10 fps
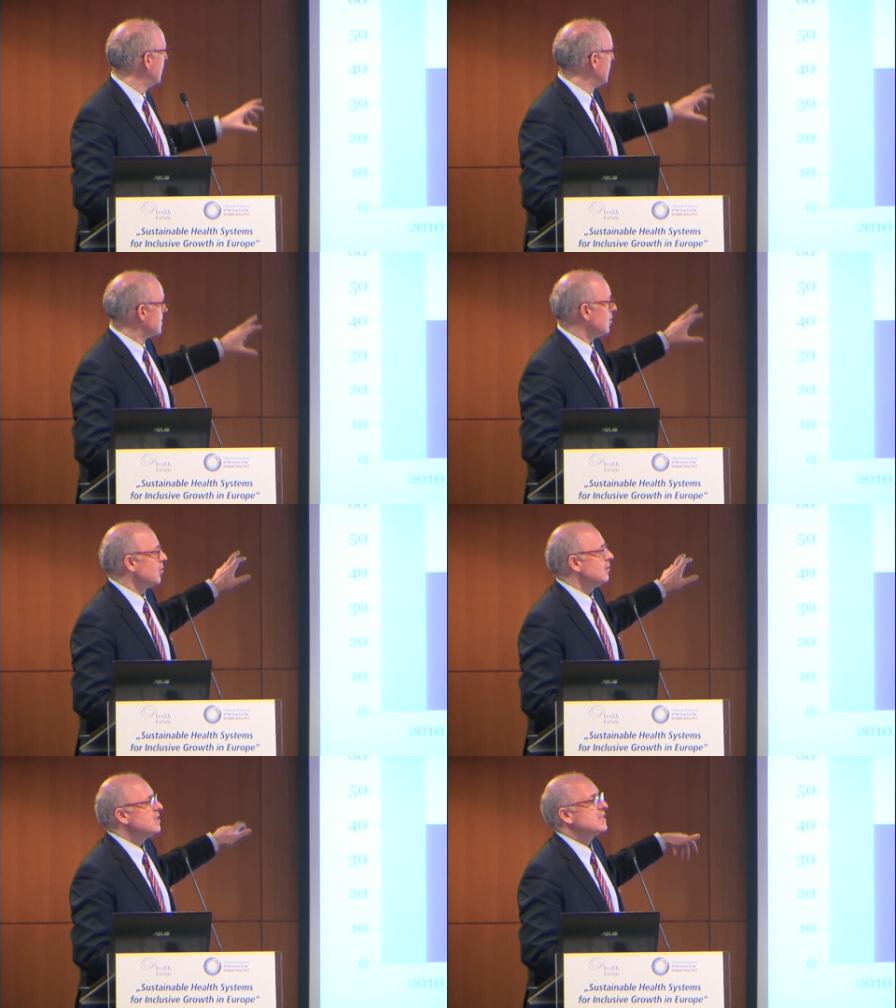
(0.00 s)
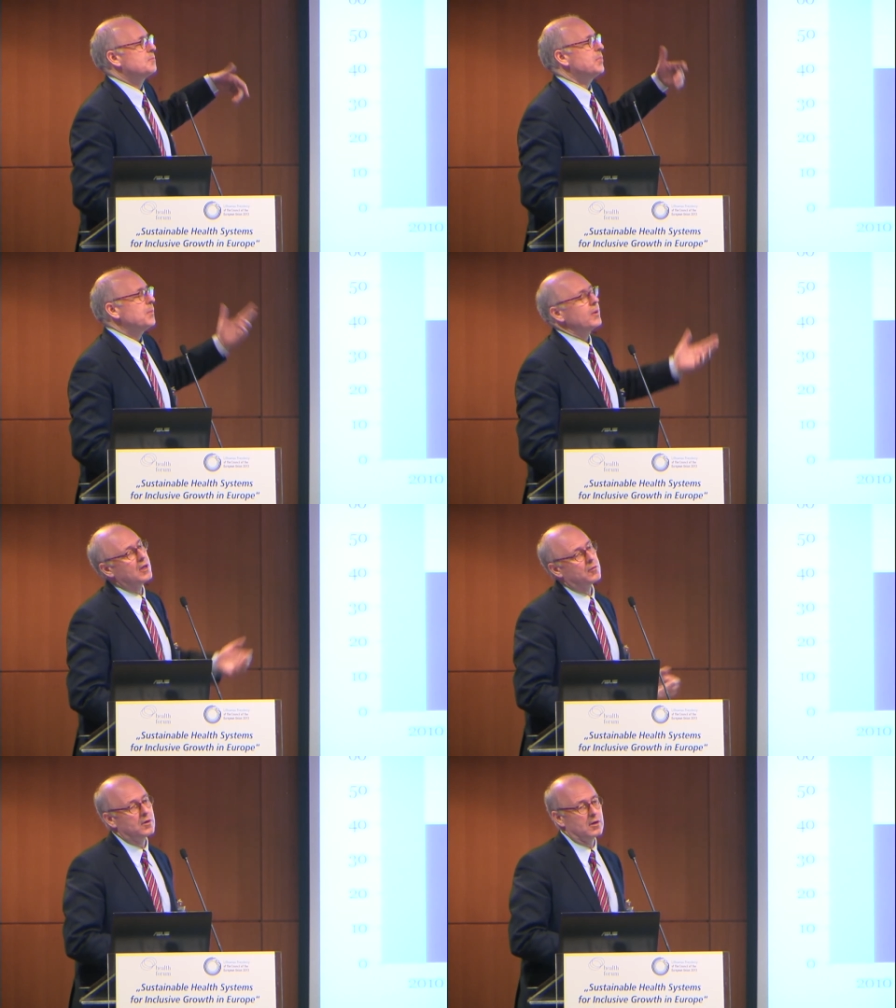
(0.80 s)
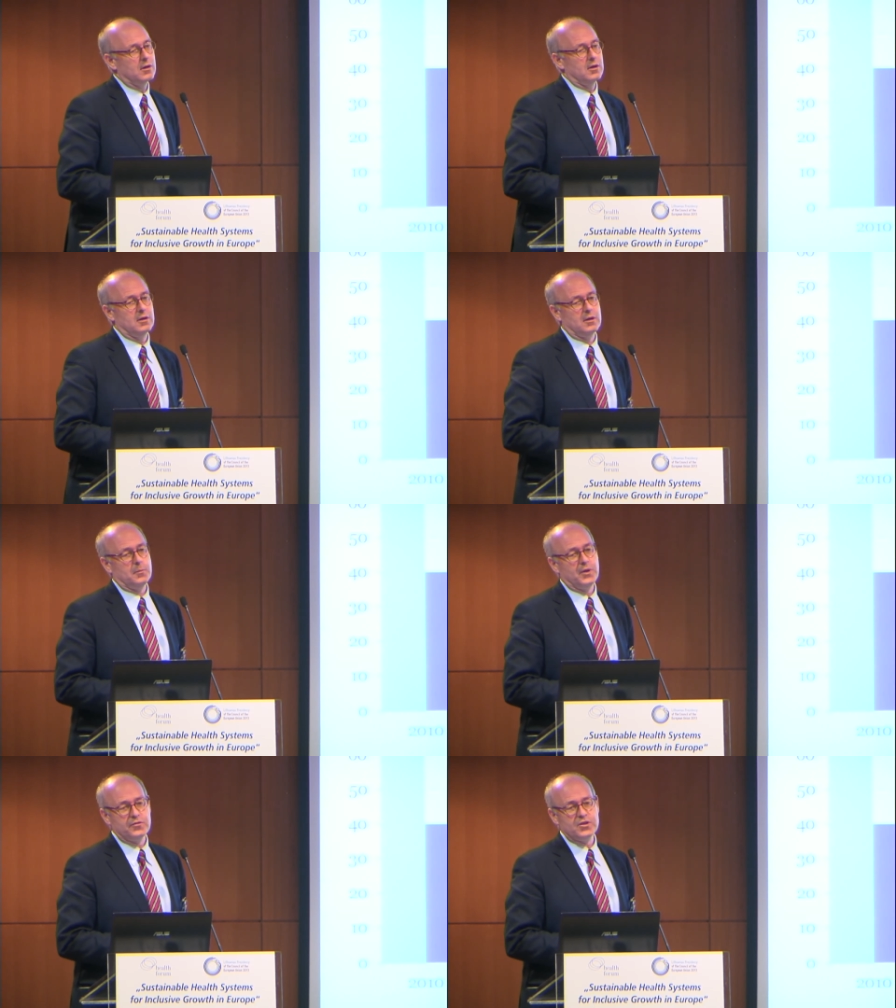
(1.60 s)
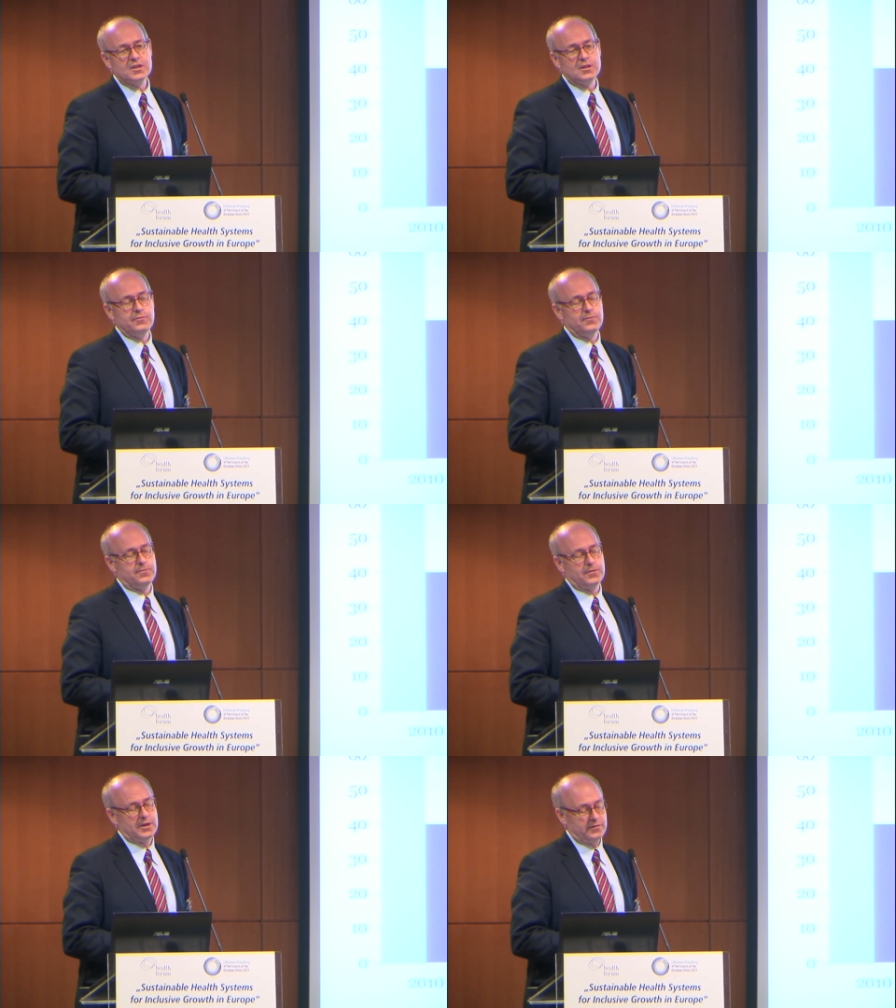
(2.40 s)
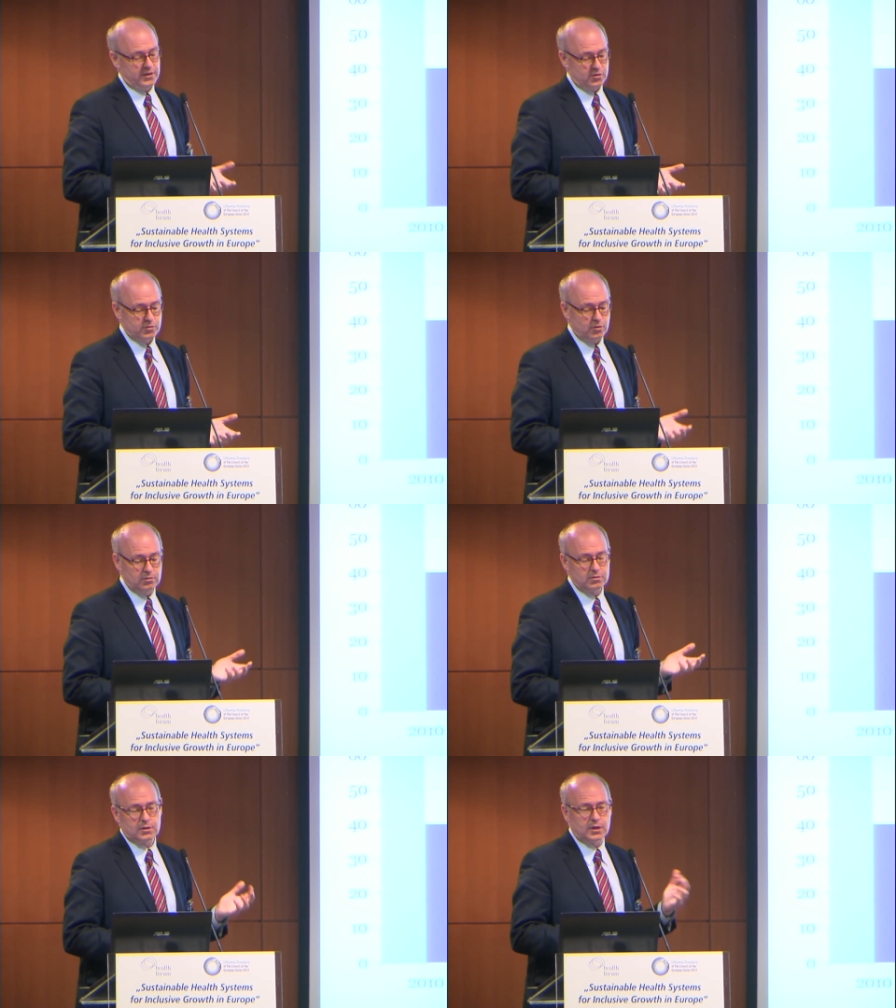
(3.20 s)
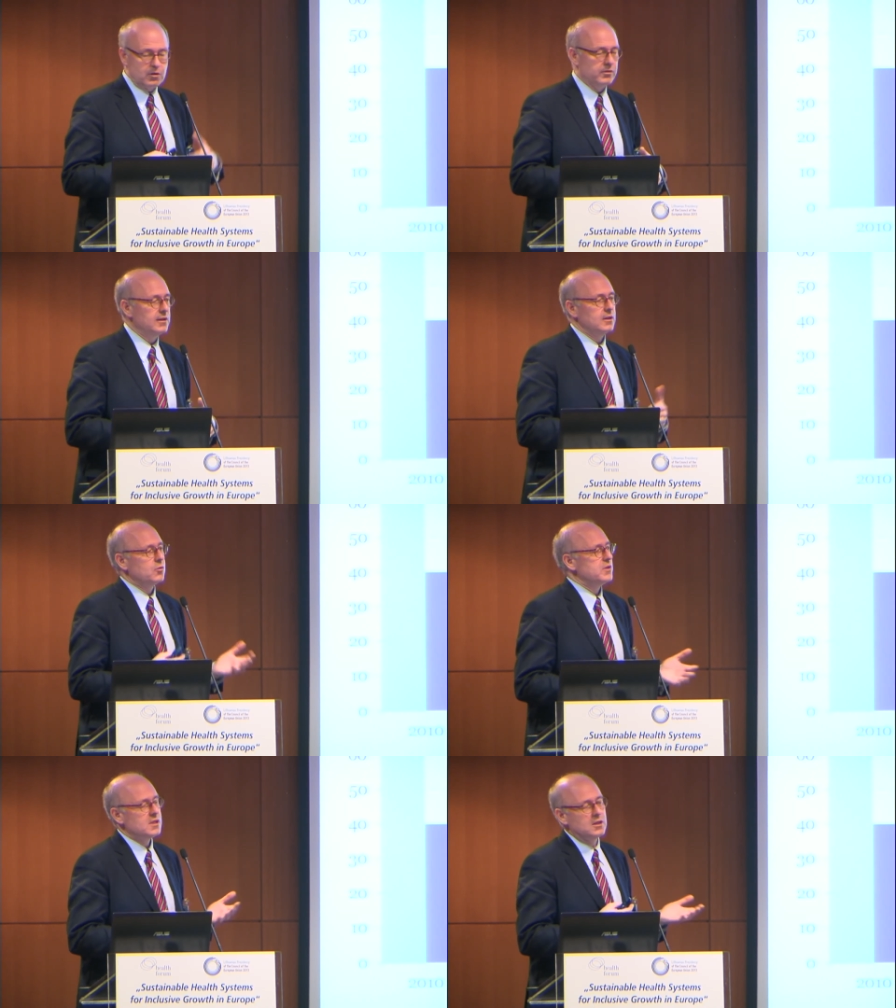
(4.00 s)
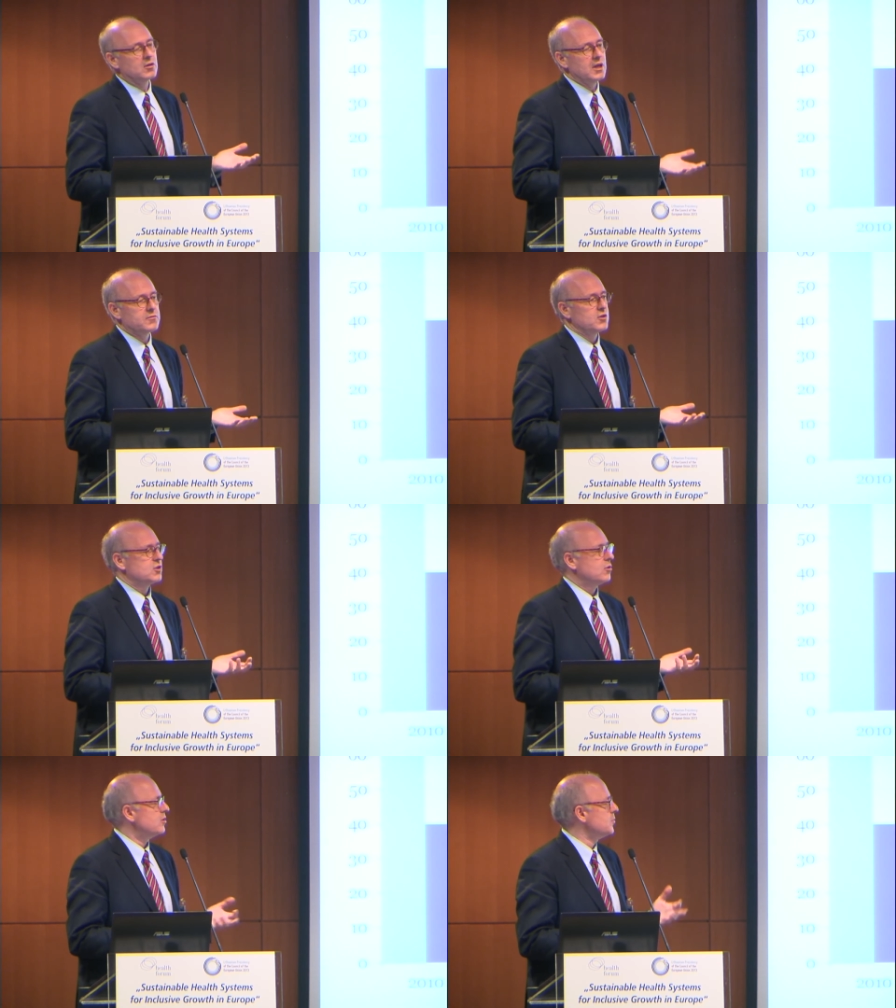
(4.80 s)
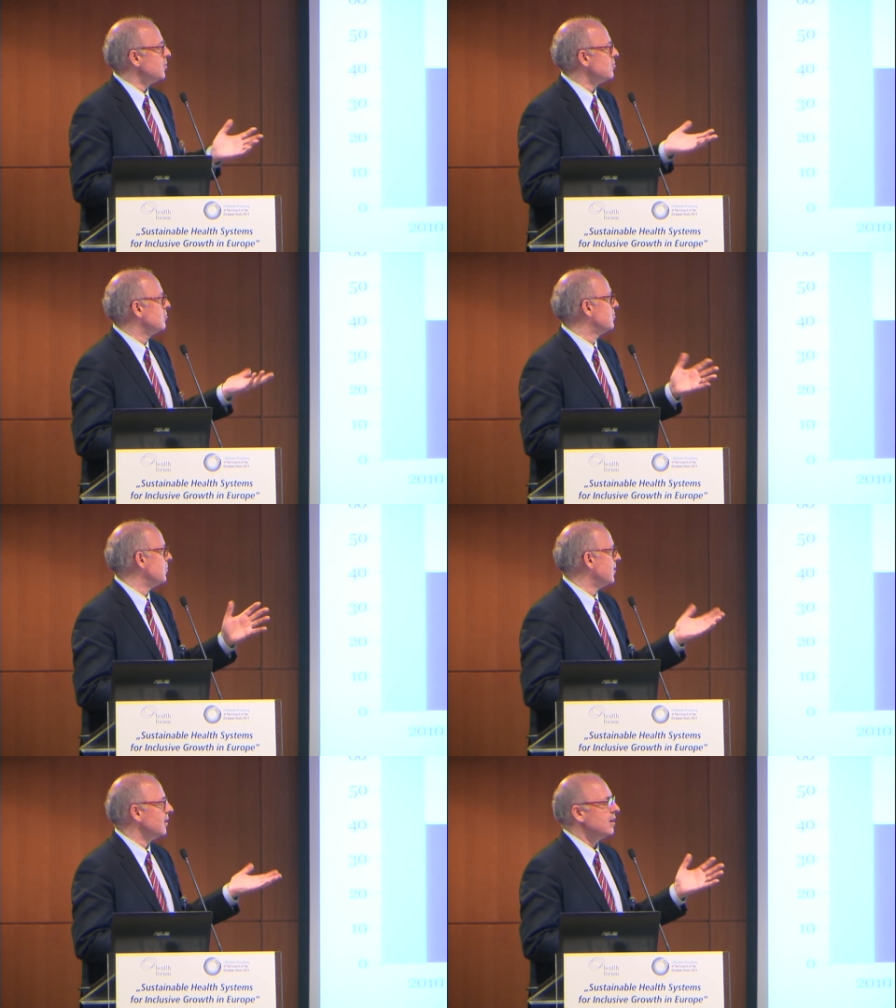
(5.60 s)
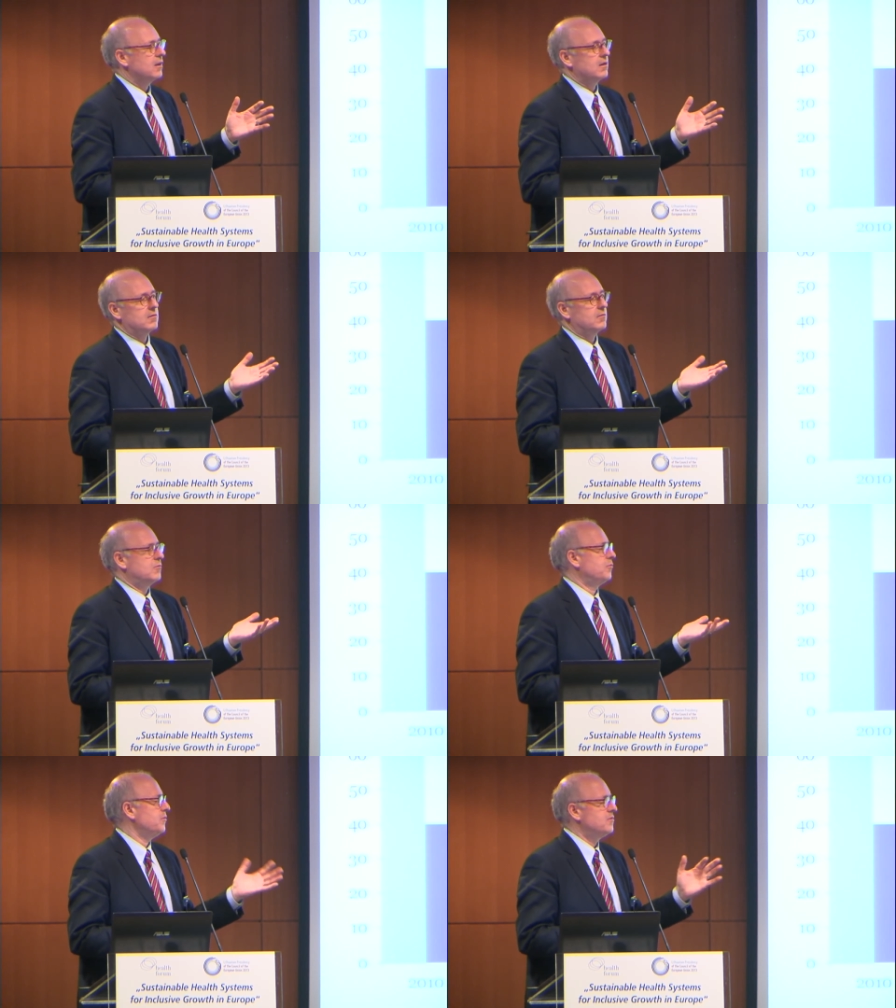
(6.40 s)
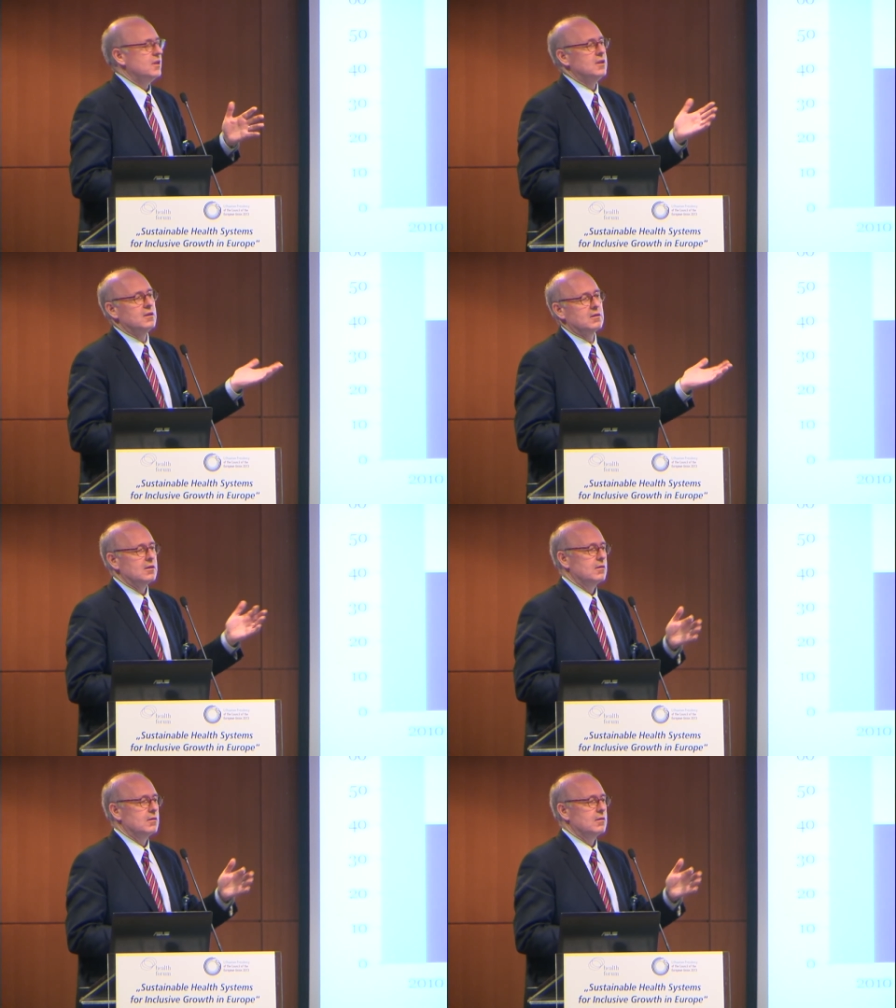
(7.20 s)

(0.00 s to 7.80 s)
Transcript: So these people are above 65 years old, currently in the OECD on average, corresponds to something like 15,